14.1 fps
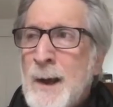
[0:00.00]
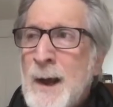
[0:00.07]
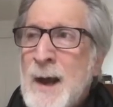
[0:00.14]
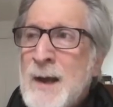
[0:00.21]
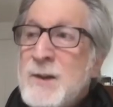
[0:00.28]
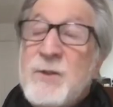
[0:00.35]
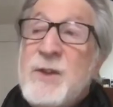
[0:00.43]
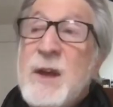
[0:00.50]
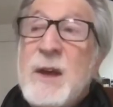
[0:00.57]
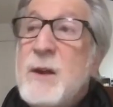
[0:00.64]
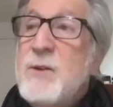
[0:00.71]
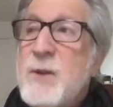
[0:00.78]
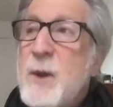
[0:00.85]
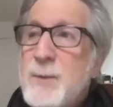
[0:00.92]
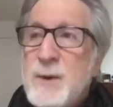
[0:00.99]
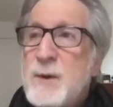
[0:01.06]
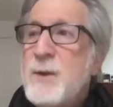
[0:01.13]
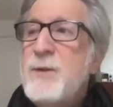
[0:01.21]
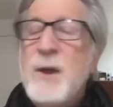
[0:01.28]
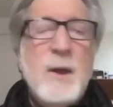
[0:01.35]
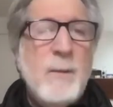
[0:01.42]
just think it's something
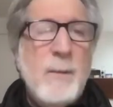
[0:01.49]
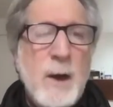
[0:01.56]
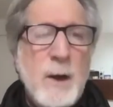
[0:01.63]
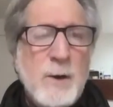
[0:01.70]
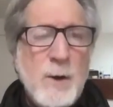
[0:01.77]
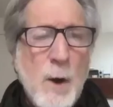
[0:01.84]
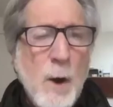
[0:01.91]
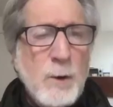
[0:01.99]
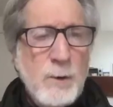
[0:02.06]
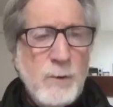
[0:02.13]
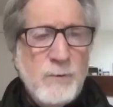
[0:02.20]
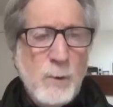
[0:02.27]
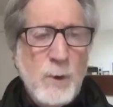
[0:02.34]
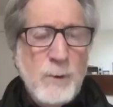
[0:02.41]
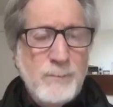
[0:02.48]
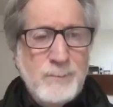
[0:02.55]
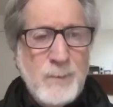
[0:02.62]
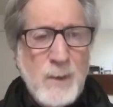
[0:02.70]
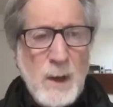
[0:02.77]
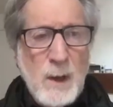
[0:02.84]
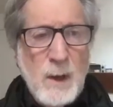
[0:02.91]
to think about and to argue for.
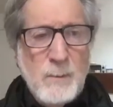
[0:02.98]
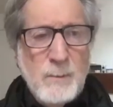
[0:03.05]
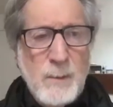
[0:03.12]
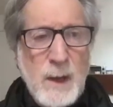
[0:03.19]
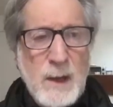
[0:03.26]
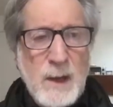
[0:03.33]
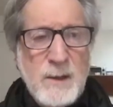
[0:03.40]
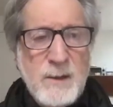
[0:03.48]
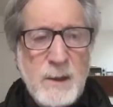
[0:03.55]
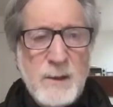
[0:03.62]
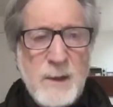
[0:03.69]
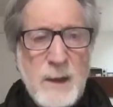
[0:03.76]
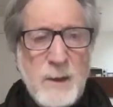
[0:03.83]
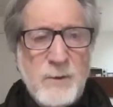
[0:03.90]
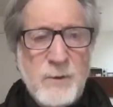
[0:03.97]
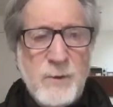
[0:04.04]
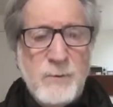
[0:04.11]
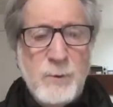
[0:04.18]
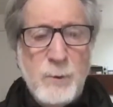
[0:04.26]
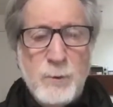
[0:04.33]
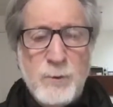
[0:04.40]
And I think that it's the
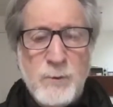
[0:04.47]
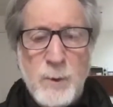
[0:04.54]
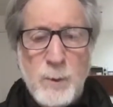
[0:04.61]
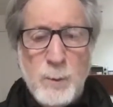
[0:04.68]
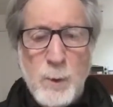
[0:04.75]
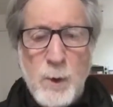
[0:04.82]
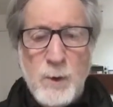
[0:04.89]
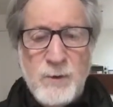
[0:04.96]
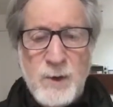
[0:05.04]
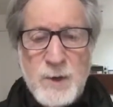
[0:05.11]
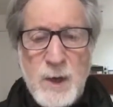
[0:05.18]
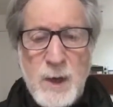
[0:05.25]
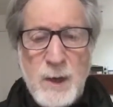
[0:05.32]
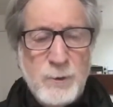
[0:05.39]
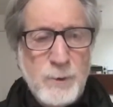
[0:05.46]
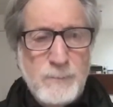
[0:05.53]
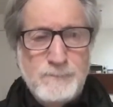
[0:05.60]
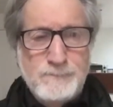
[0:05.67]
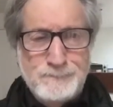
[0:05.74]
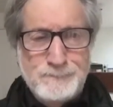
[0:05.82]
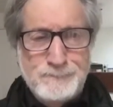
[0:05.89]
future of liberal arts education.
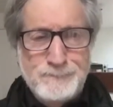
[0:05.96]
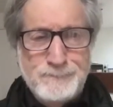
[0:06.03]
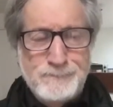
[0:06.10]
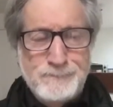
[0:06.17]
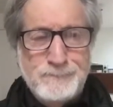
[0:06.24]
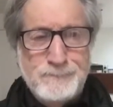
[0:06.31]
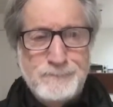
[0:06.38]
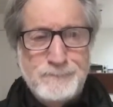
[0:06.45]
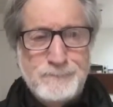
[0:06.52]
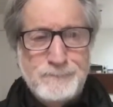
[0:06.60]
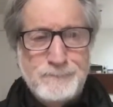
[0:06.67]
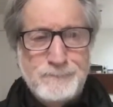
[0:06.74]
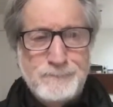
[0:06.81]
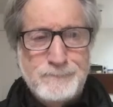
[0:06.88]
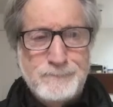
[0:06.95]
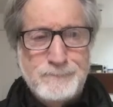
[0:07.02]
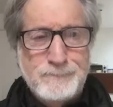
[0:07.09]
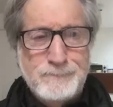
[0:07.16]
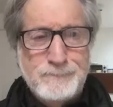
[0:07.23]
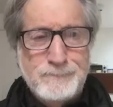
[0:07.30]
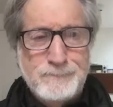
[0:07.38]
Making
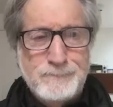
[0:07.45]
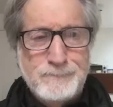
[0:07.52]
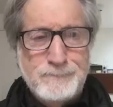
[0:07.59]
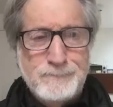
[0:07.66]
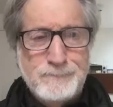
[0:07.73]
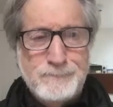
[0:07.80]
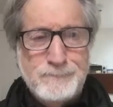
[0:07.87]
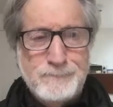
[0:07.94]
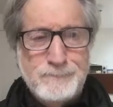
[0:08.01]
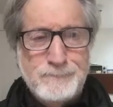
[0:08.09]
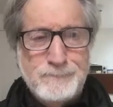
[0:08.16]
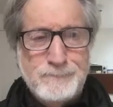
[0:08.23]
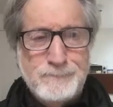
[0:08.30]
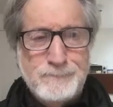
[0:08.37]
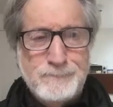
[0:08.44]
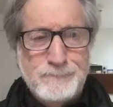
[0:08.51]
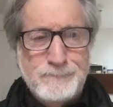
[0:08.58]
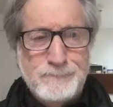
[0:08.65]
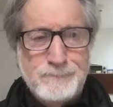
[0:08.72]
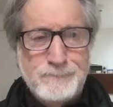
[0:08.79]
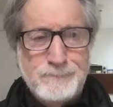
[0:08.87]
films about people,
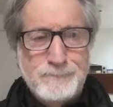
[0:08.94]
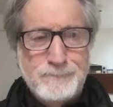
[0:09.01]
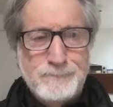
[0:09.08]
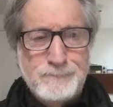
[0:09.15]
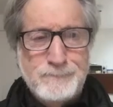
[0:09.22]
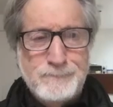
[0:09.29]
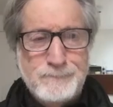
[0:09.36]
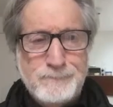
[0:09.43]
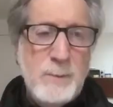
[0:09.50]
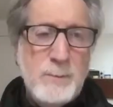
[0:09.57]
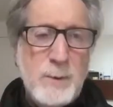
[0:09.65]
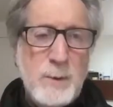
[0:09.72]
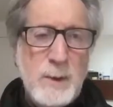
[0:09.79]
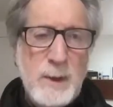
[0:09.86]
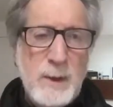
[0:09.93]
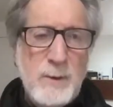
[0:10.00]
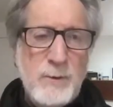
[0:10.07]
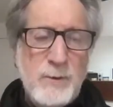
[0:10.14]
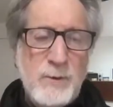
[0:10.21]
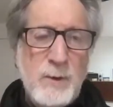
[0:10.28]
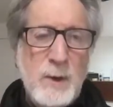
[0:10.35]
nonfiction films about people,
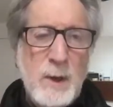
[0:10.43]
is